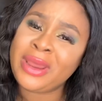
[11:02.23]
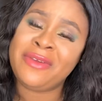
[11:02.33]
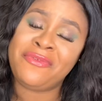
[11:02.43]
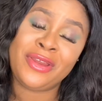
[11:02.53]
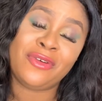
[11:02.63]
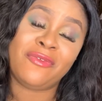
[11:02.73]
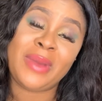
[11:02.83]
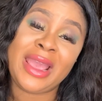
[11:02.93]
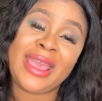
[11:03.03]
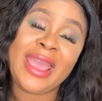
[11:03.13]
a friend of
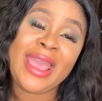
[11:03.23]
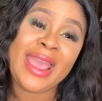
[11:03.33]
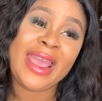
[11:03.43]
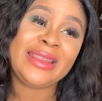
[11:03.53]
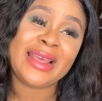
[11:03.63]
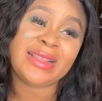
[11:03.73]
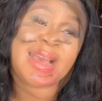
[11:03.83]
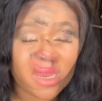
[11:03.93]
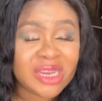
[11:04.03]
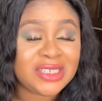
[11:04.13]
mine heard
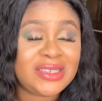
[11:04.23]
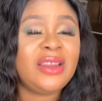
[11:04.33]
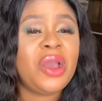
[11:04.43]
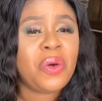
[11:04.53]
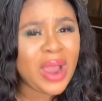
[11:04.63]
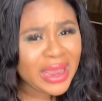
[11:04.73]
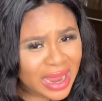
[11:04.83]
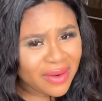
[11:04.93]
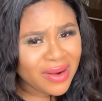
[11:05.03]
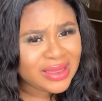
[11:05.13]
that, she said, why
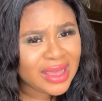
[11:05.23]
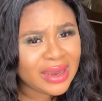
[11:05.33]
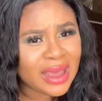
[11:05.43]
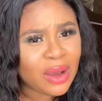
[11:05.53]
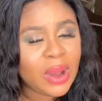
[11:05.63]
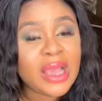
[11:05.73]
karate now?